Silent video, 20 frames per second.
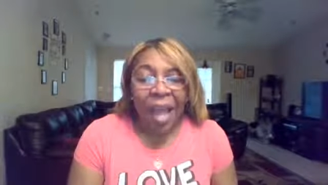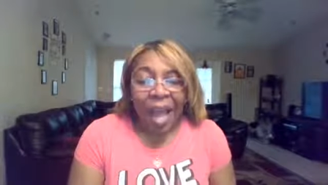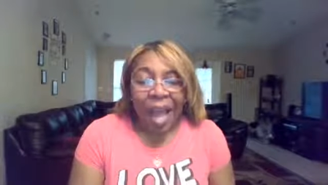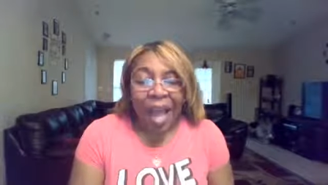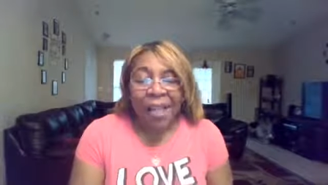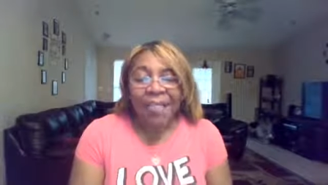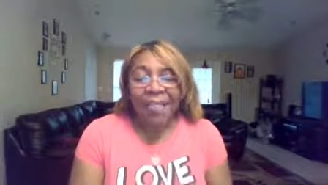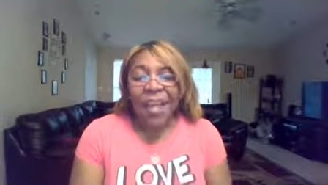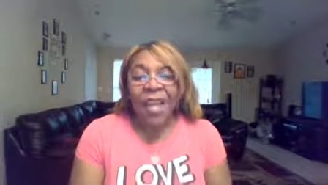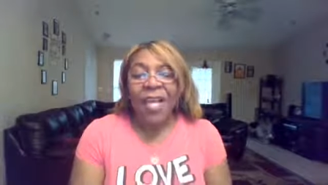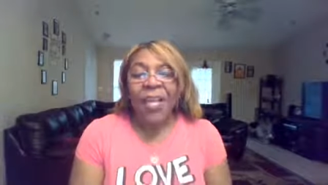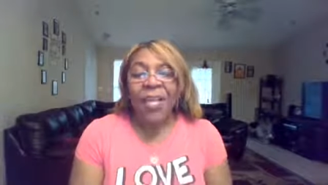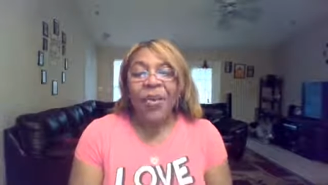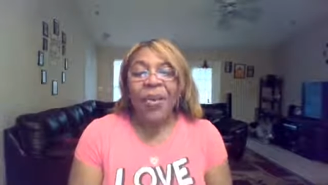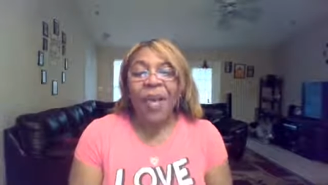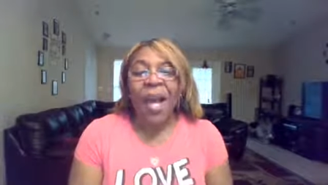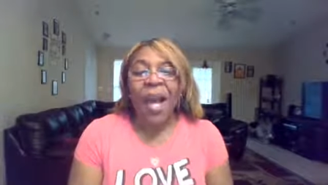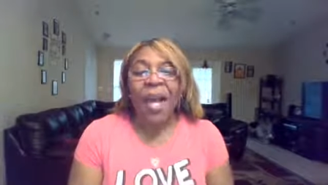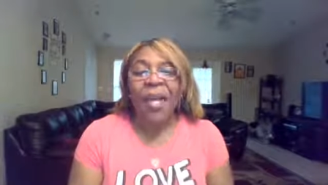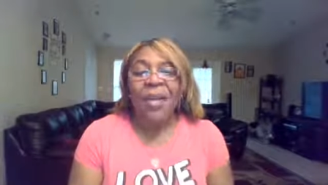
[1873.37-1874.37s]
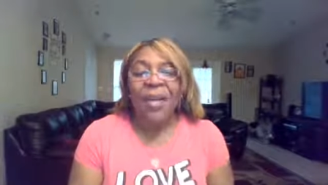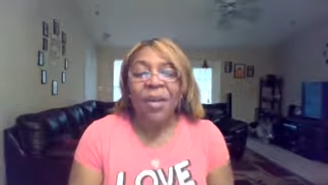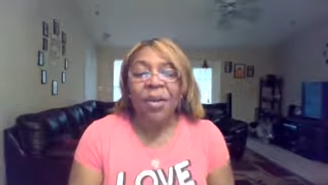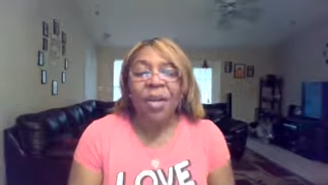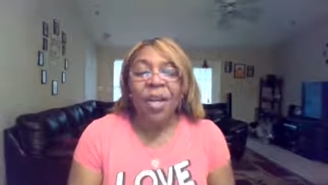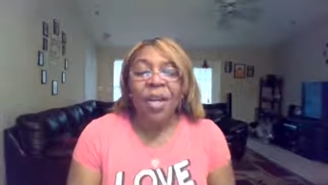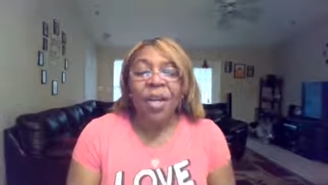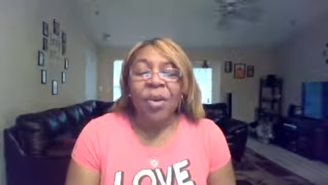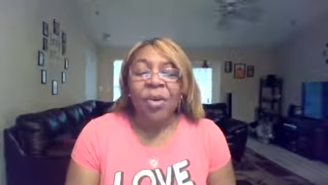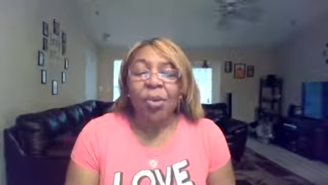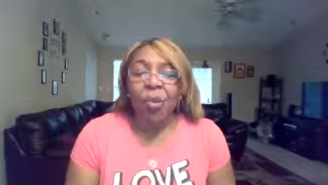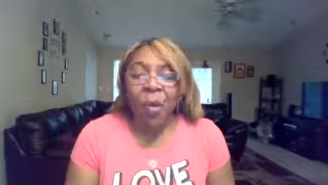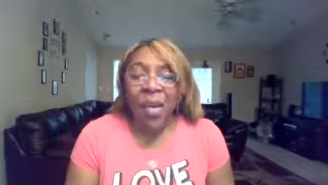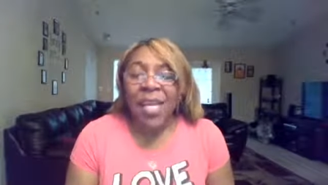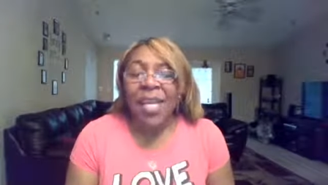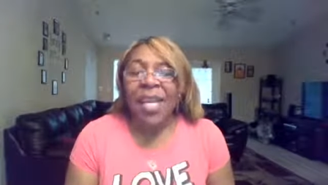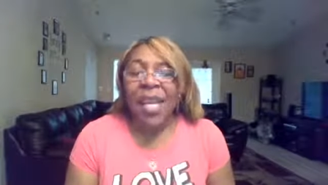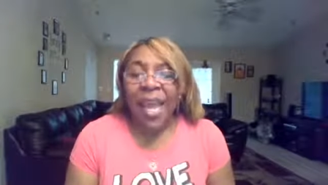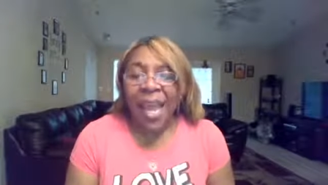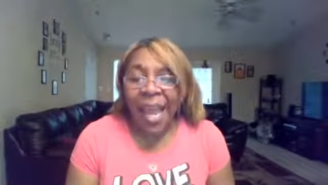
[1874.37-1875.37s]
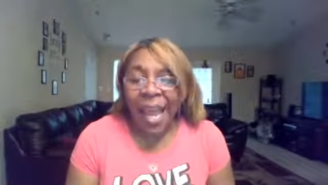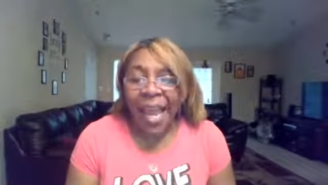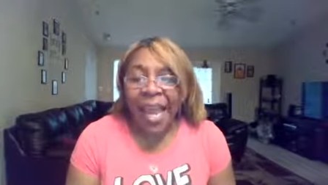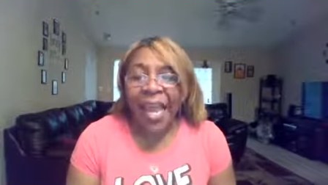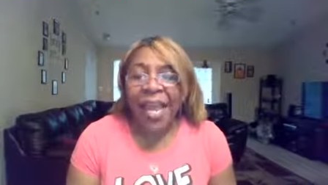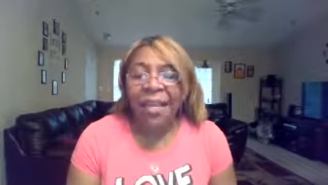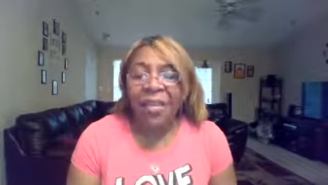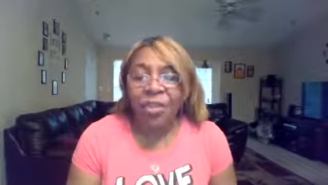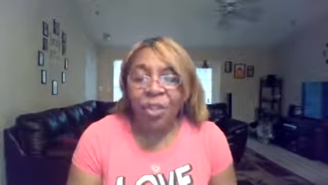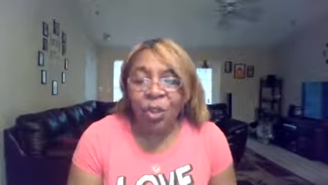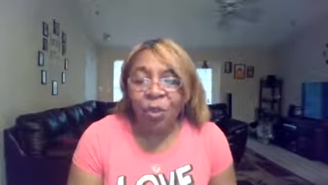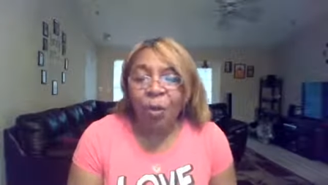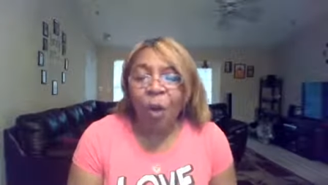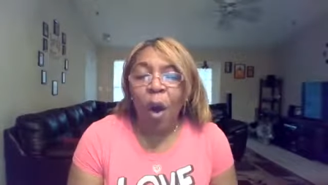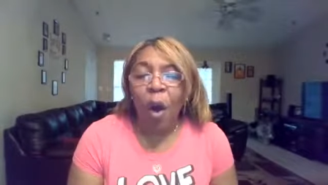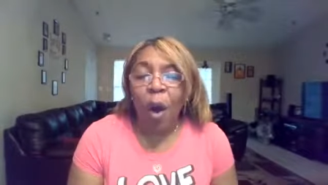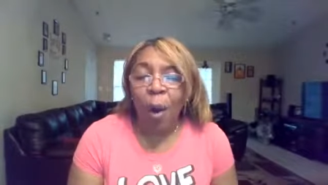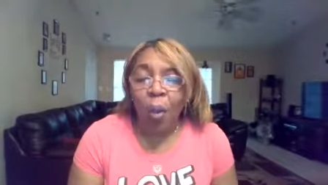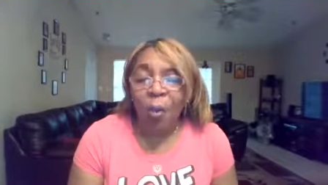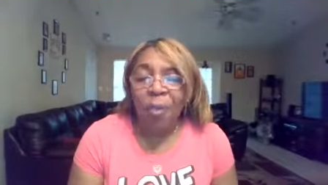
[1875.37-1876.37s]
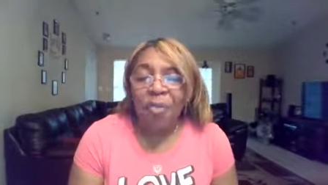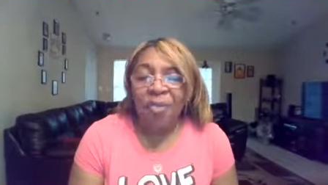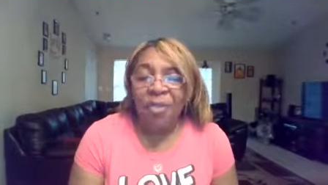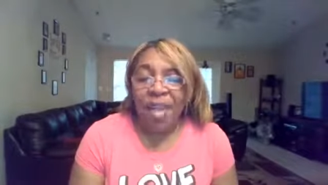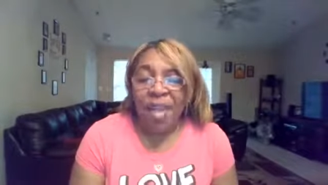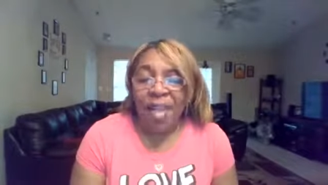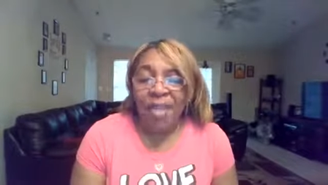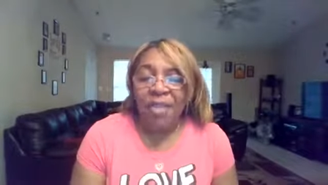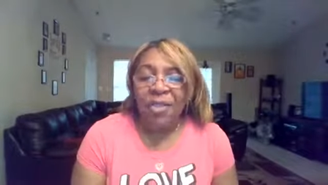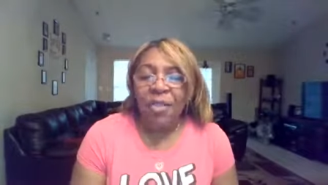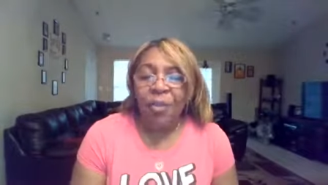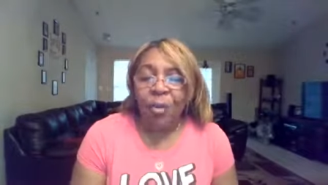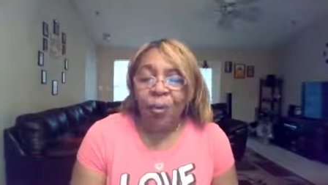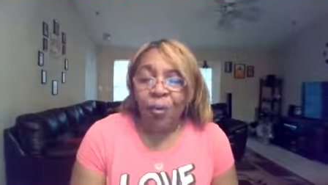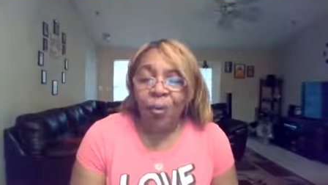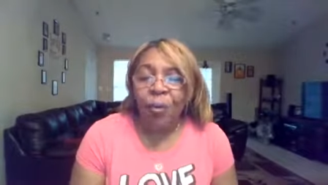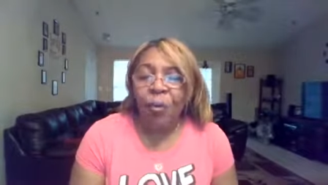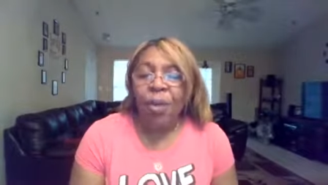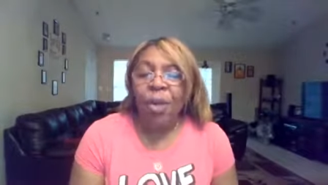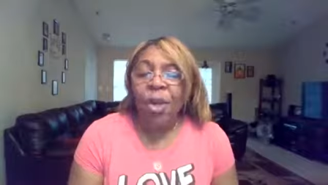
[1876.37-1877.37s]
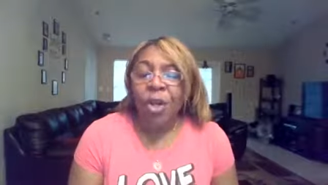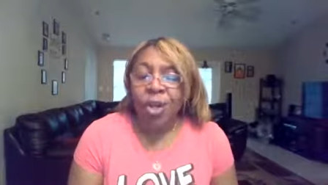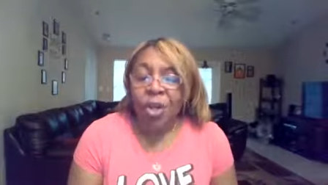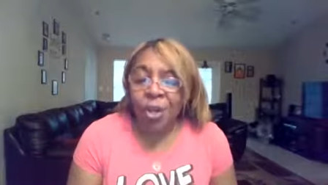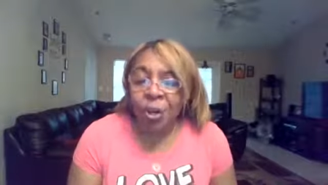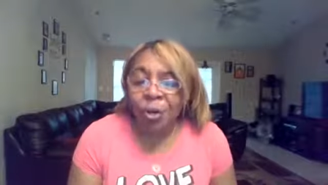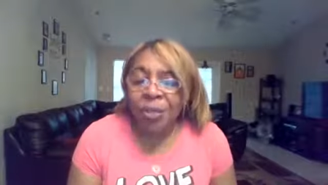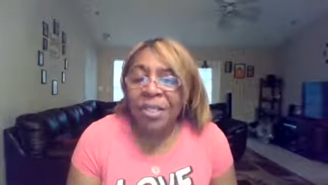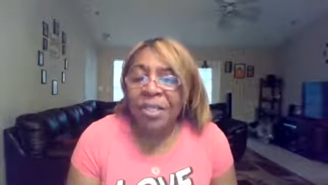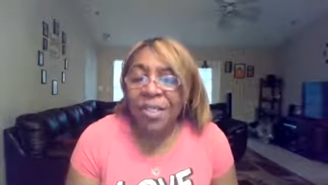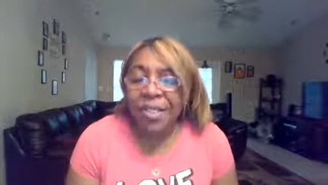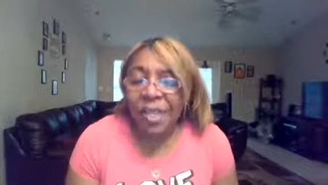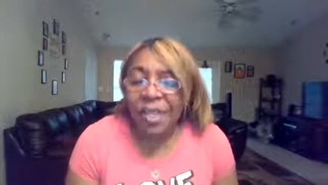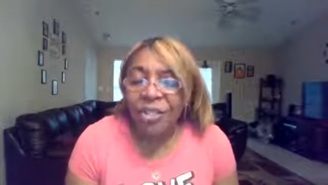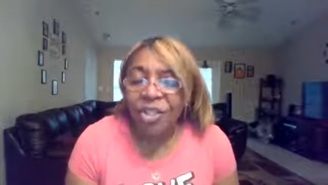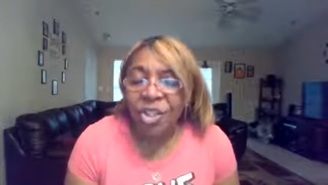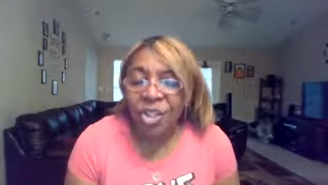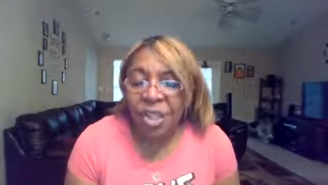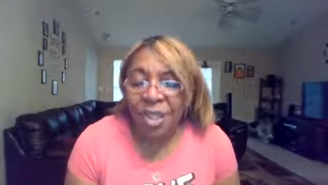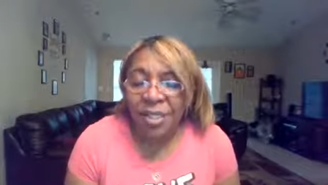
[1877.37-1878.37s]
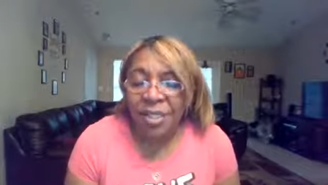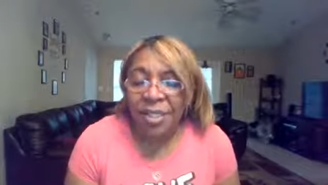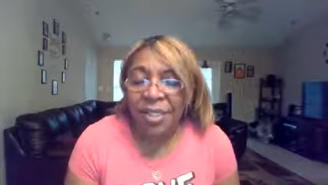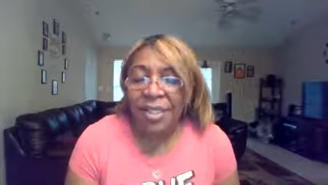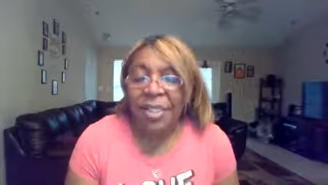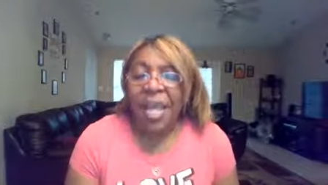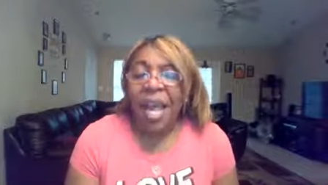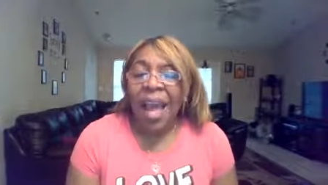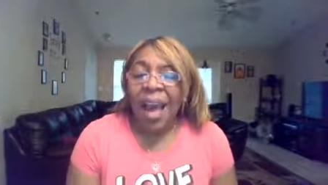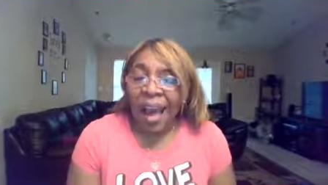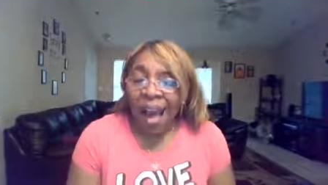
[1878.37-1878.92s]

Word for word: I thank you, God, that we can do all things through your son, Jesus.